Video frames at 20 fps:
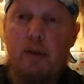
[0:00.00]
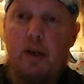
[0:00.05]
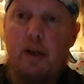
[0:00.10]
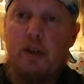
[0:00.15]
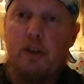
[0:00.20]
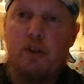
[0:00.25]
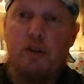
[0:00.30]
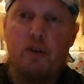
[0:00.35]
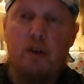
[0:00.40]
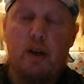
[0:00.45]

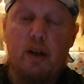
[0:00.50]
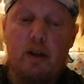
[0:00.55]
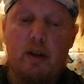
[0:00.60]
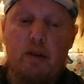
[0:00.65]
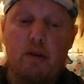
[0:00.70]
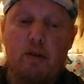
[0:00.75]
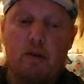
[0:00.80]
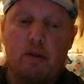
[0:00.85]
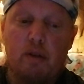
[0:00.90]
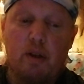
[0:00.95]
Not sure
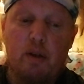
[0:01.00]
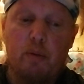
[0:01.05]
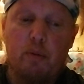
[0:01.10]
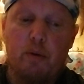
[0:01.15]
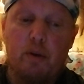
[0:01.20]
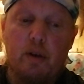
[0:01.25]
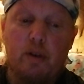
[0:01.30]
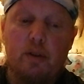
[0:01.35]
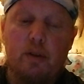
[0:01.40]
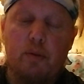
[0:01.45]
how it
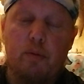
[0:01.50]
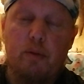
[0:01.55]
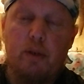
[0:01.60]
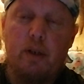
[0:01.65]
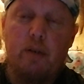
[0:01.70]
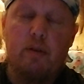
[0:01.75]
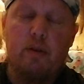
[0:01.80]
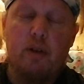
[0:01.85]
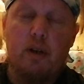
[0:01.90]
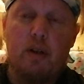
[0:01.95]
works or
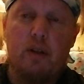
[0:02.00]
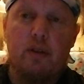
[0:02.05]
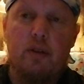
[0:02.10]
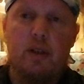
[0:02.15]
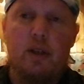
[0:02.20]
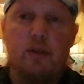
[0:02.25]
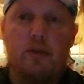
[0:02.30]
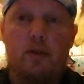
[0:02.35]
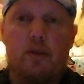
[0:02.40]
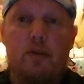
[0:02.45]
whatever, how the
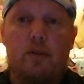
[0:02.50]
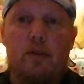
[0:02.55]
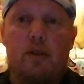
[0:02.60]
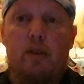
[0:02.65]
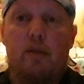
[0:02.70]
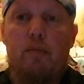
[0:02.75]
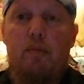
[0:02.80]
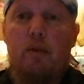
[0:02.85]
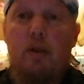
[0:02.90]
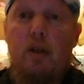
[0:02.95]
testing is
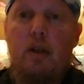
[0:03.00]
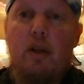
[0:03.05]
done.